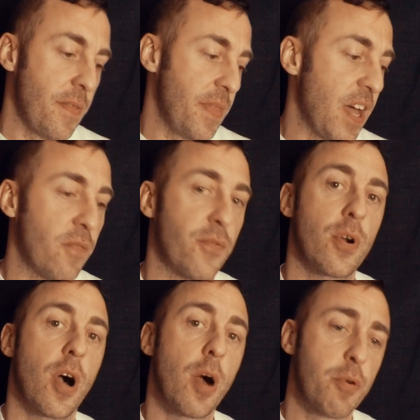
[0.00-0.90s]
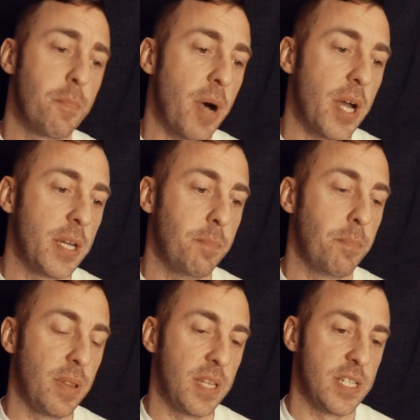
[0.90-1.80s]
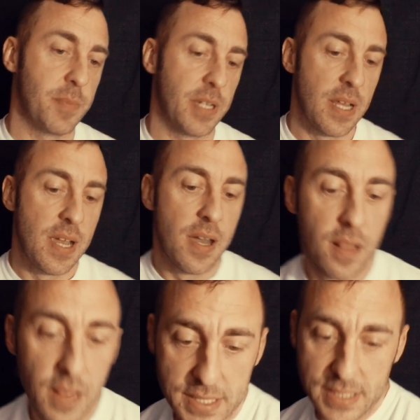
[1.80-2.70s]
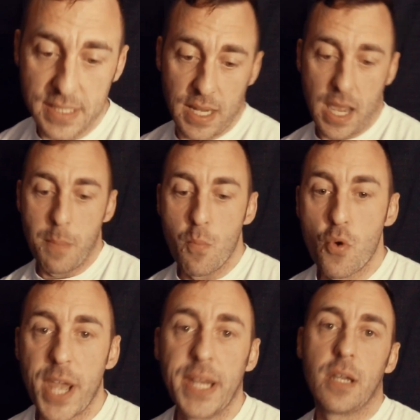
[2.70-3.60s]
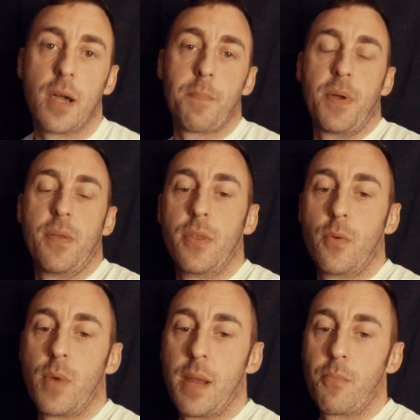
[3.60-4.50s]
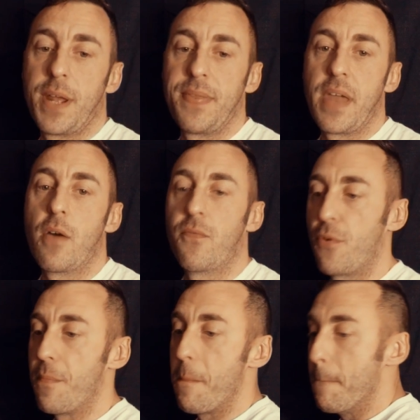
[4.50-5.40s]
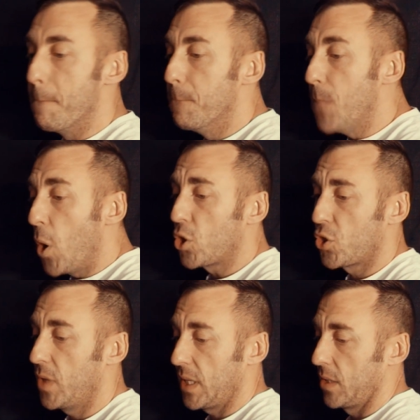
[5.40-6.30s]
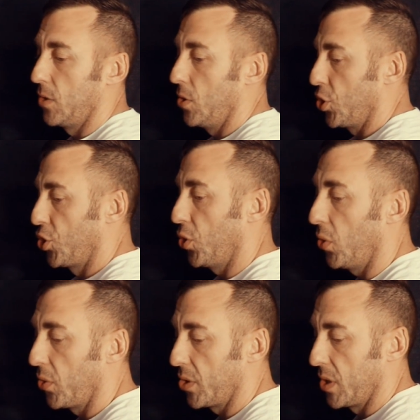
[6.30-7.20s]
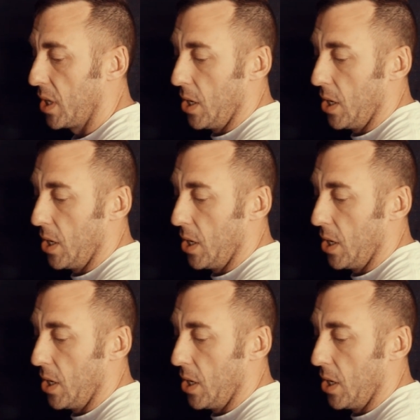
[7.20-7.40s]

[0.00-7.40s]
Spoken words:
Now for upper body placement, let's say I'm riding up the ramp right now. For most tricks, your shoulders